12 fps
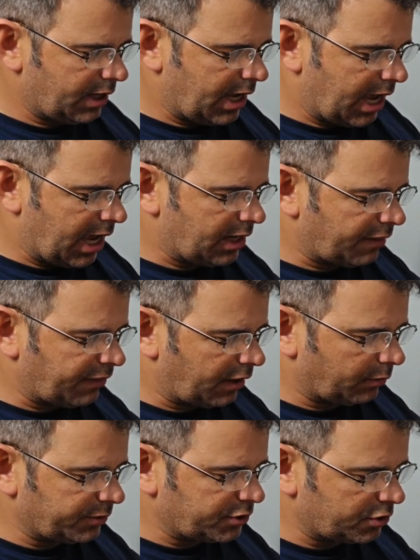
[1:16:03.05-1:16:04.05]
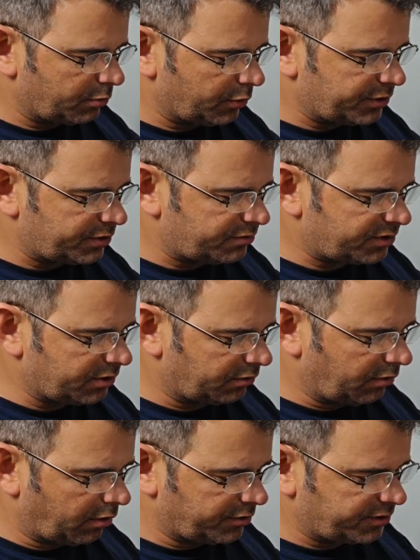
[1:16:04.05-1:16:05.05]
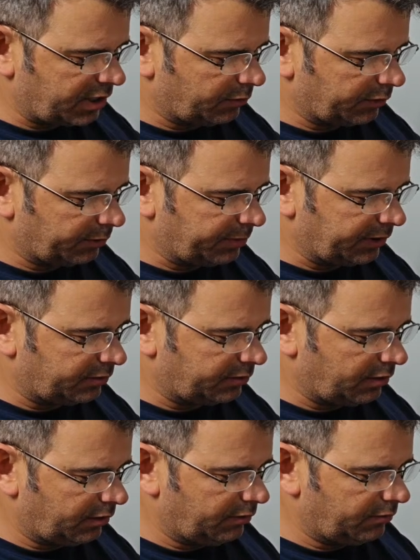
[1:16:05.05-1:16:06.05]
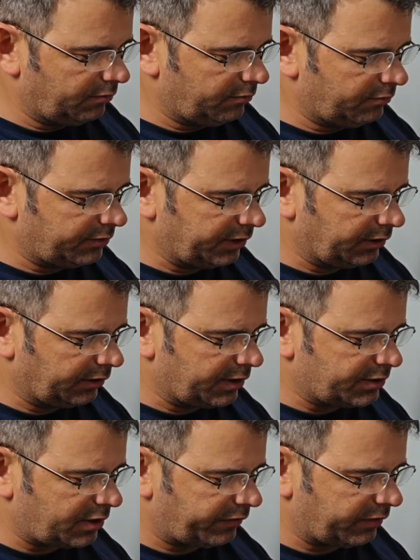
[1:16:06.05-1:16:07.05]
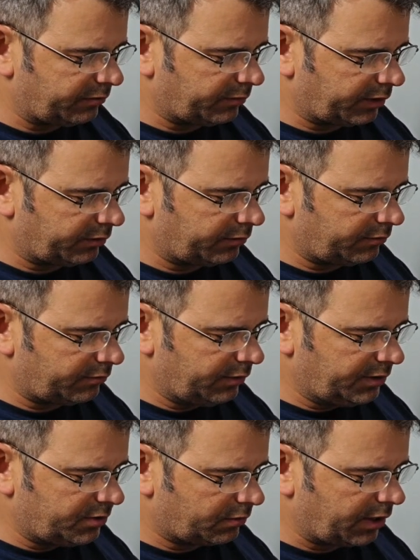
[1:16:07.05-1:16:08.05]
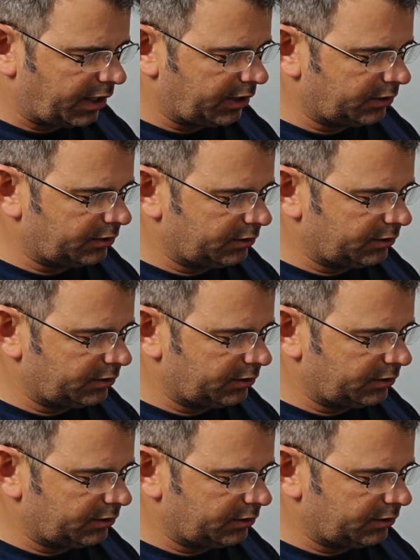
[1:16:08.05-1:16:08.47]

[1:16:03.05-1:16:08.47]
And I thought it was humorous. Still don't understand what the big deal is of it, but it's okay.